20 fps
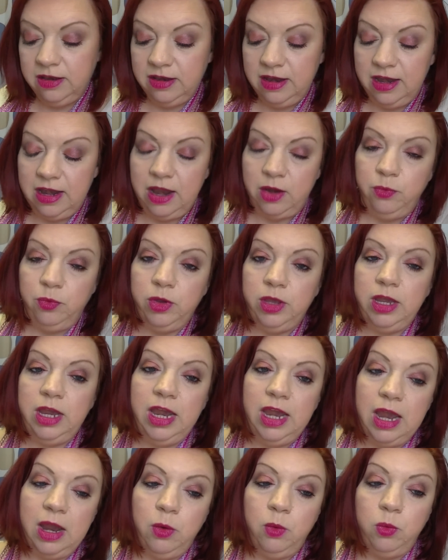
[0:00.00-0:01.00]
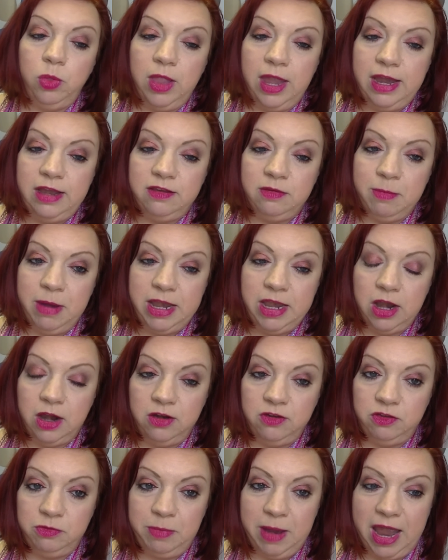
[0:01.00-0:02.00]
and I really liked my
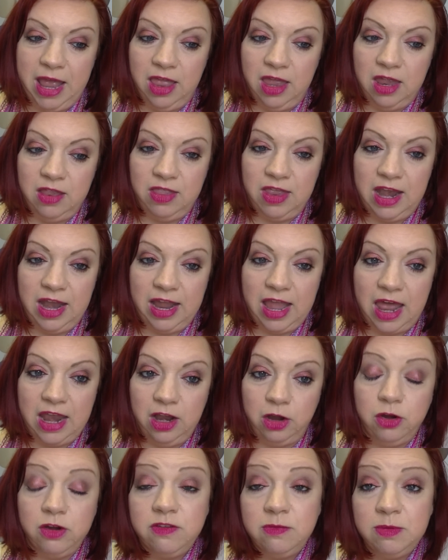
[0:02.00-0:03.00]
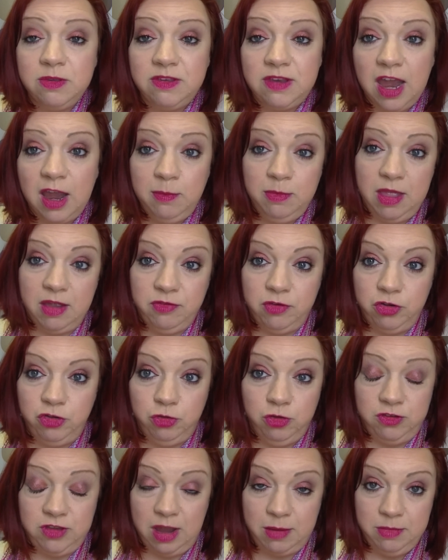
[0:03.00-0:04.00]
NARS palette that I got at Christmas time, that
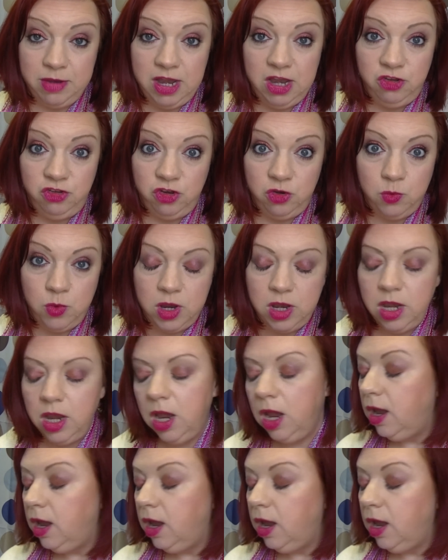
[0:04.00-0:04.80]
Virtual Domination one.